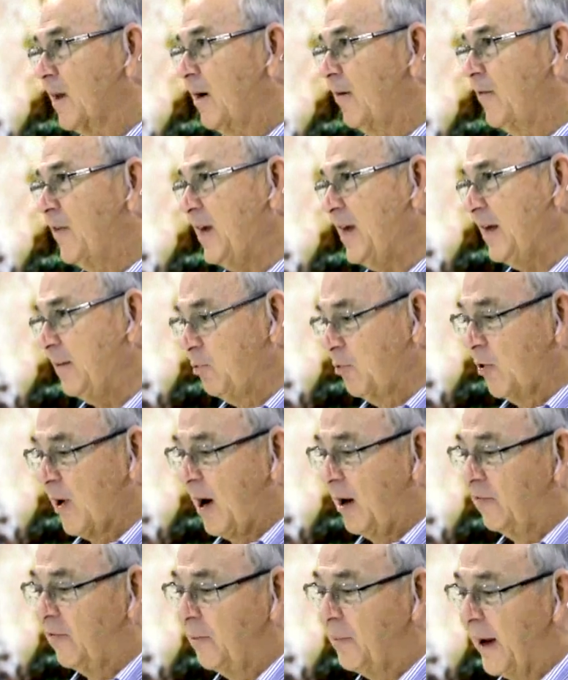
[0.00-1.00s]
of the Hebrew
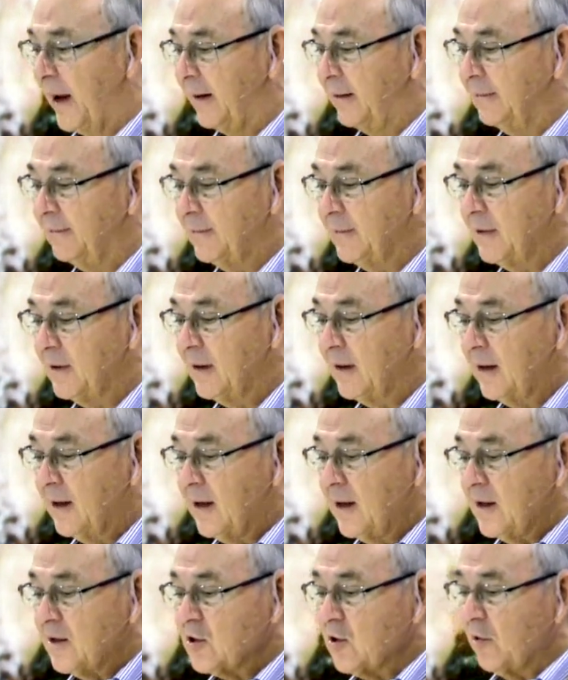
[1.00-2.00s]
alphabet.
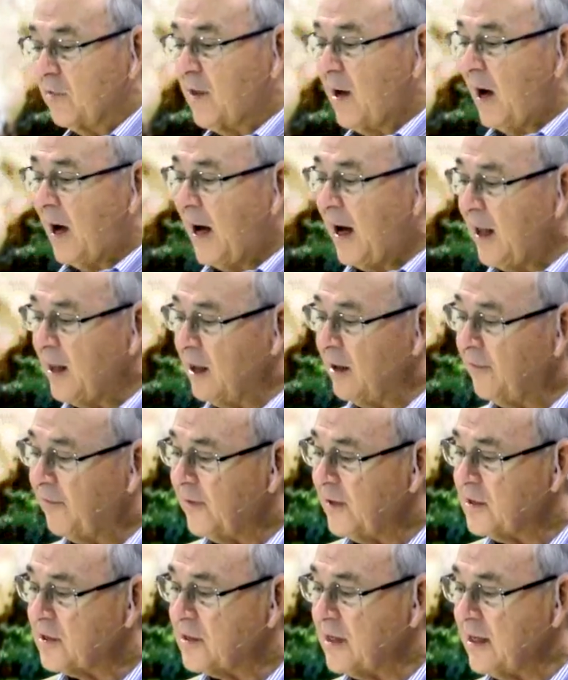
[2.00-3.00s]
So the
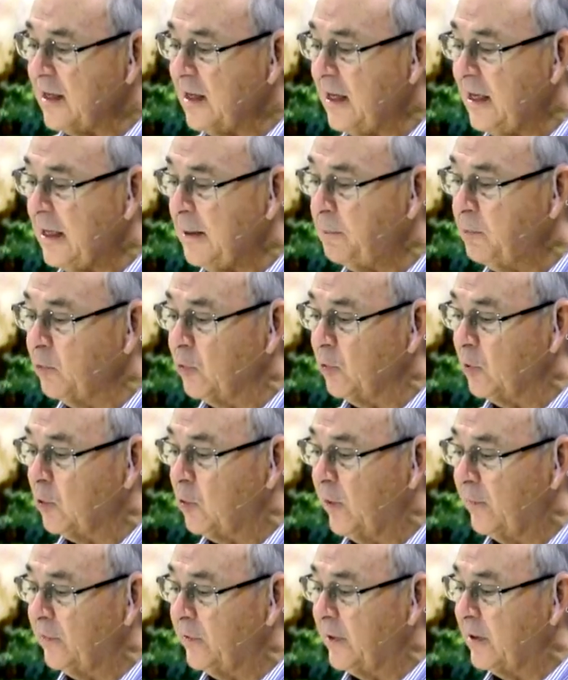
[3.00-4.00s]
Aleph is the Hebrew
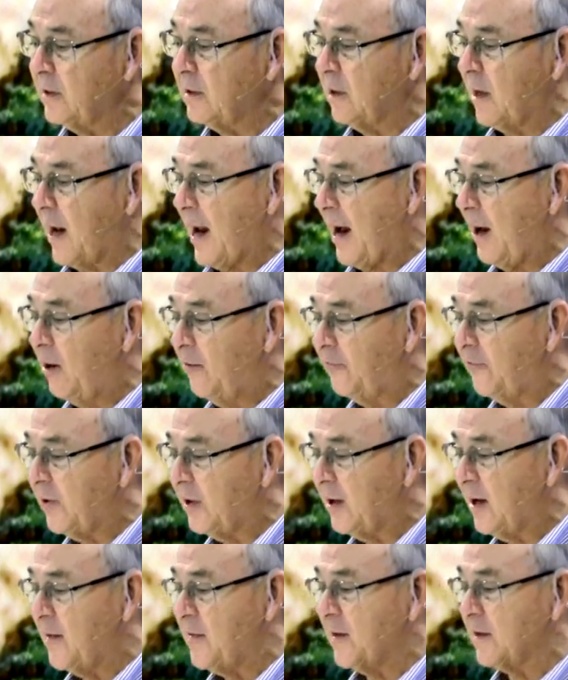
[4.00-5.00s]
equivalent to
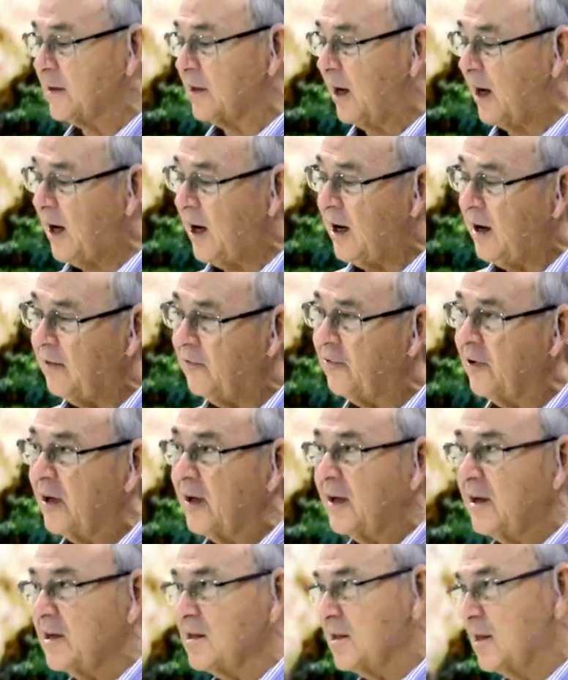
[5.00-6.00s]
Alpha, and the Tav
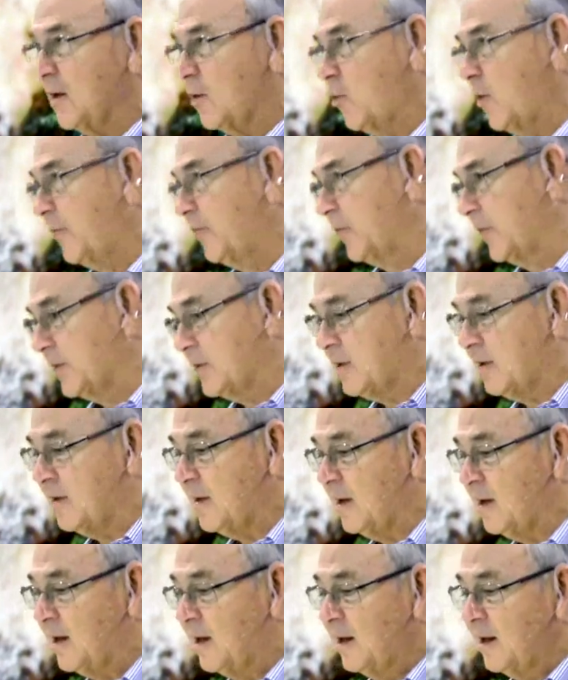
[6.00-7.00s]
is the equivalent to
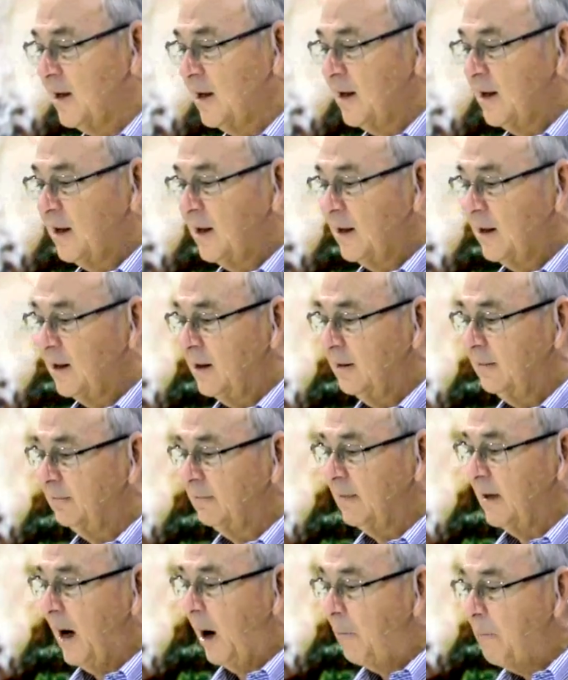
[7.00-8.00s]
the
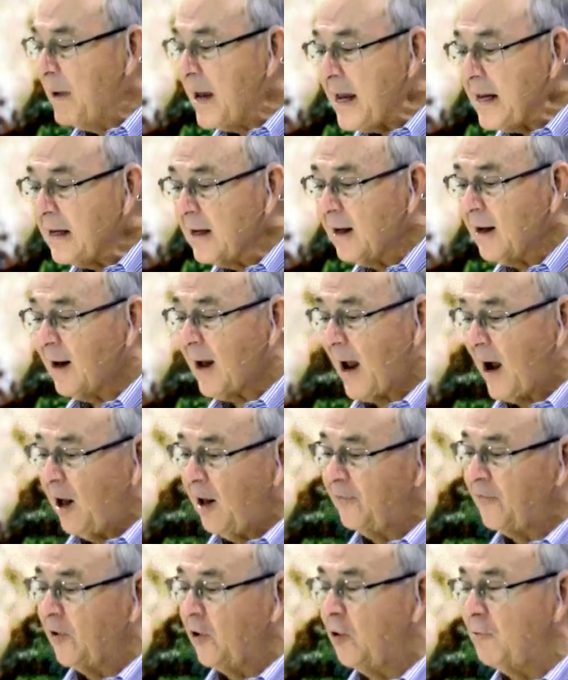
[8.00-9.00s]
omega,
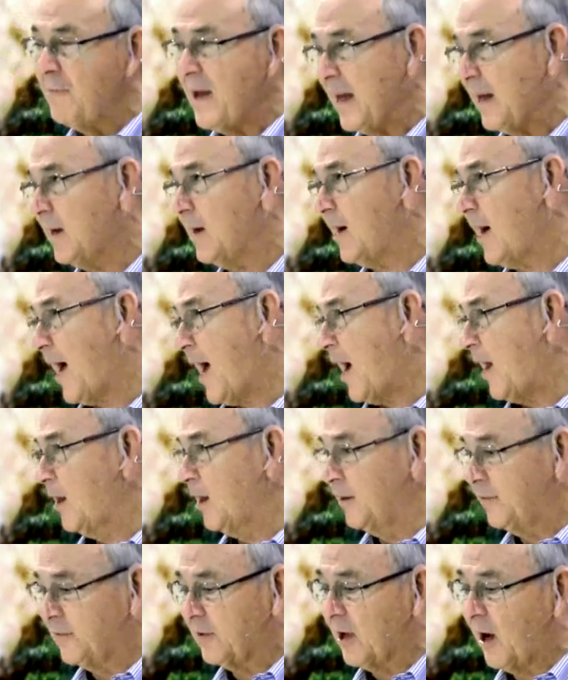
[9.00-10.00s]
alpha, omega,
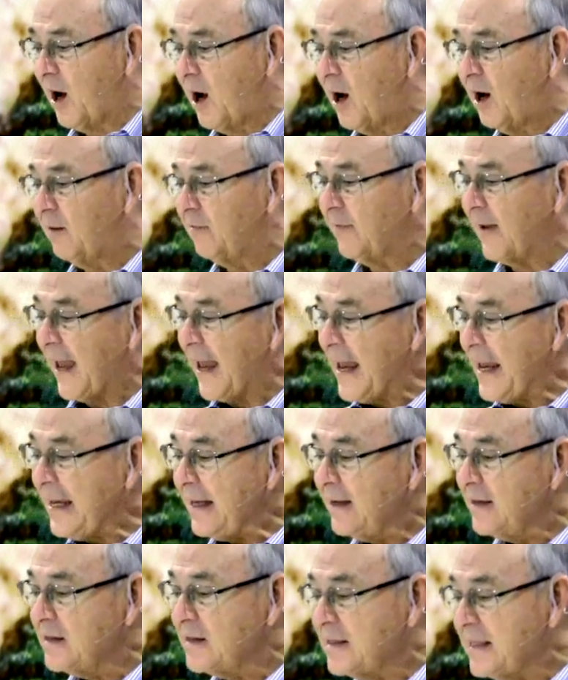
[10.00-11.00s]
aleph, tav,
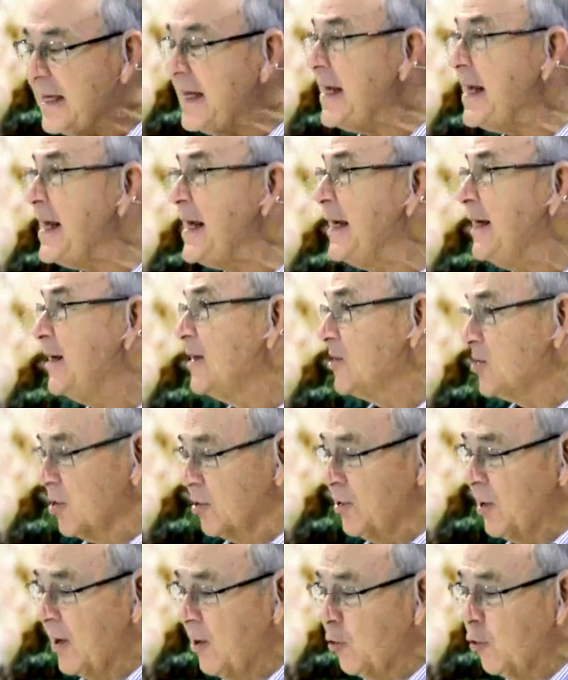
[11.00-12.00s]
A to Z.
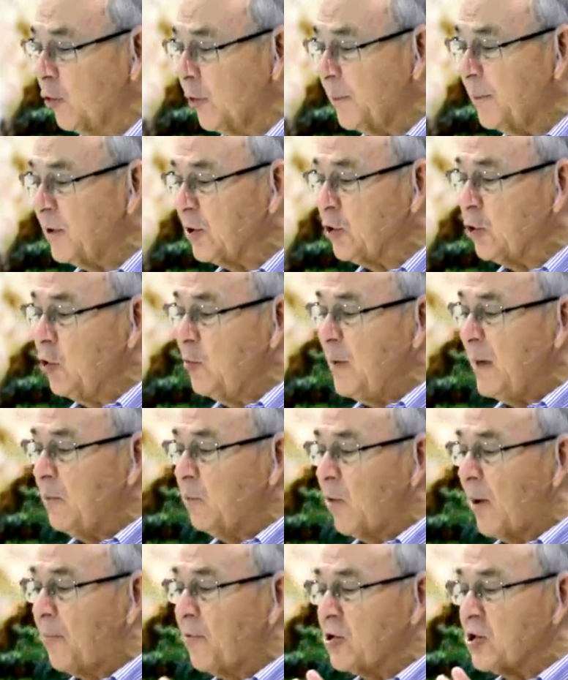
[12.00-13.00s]
So the Urim and
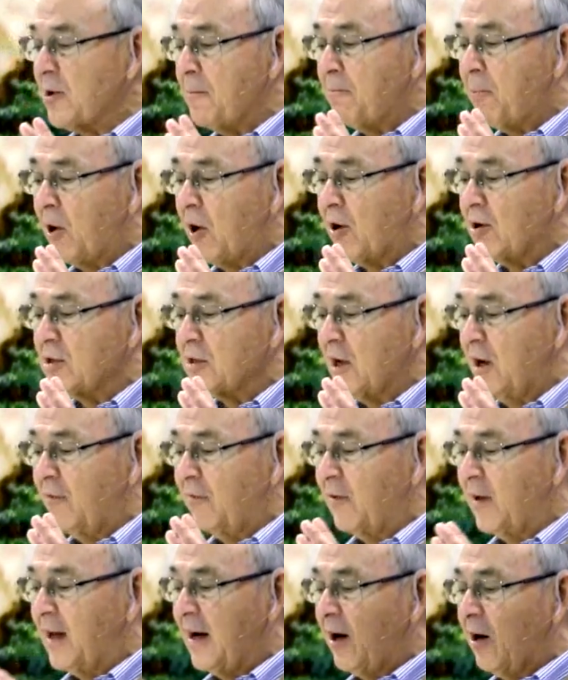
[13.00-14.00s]
Tumim represent parts
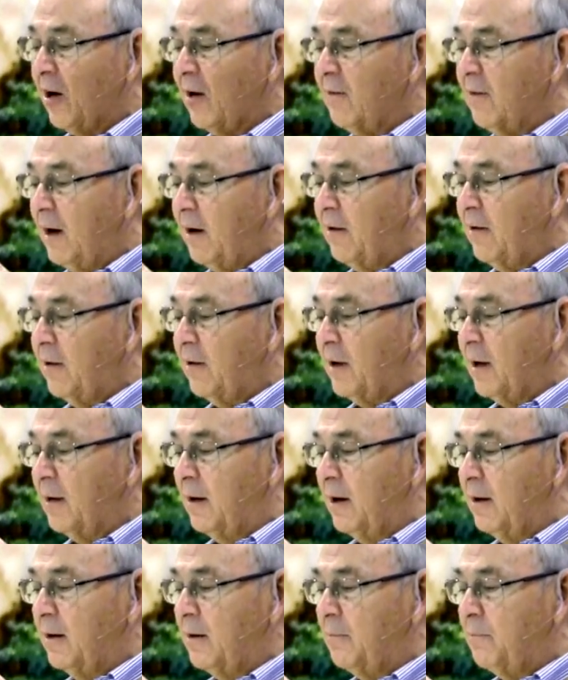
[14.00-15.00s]
of, uh,
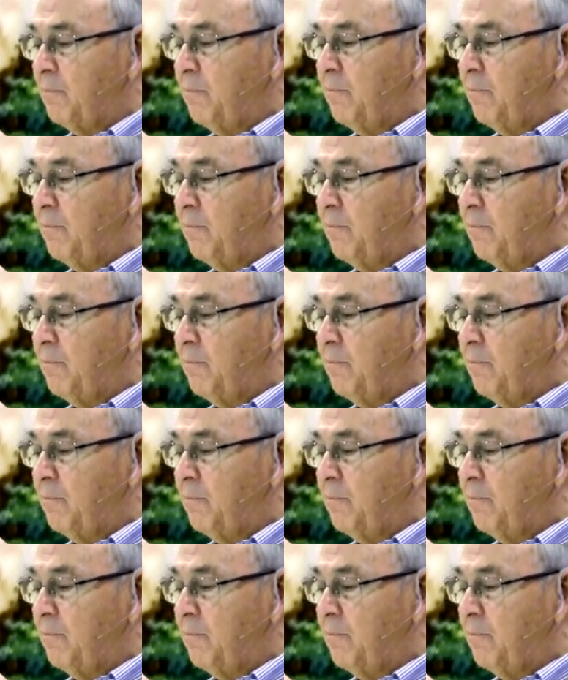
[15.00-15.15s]
uh,